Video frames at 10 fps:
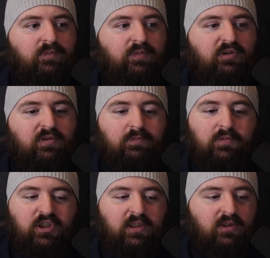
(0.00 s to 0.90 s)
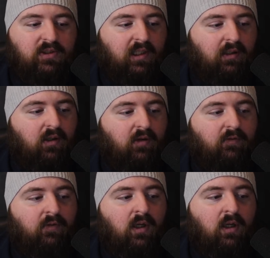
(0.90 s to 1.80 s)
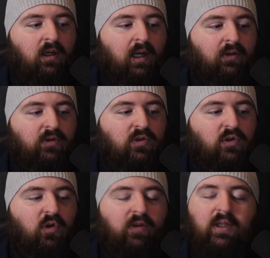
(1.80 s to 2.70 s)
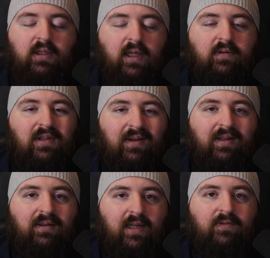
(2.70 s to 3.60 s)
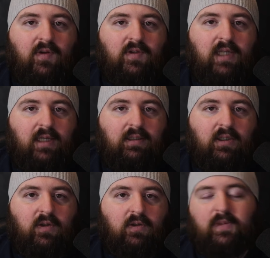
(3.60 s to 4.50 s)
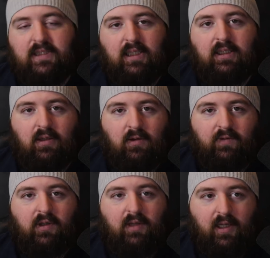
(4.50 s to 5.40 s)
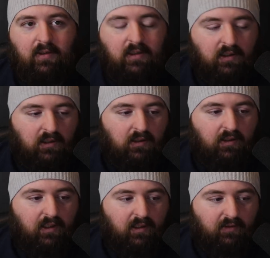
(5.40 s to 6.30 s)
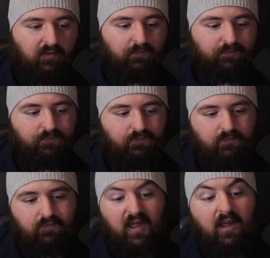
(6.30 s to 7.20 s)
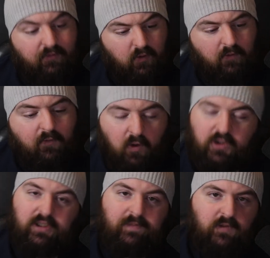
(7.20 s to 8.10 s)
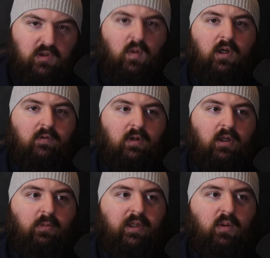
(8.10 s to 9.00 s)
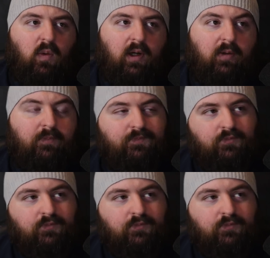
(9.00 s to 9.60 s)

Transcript: sheets are signed off, and there's nothing left outstanding that can be taken care of there and then. And if you're fortunate to work for a company where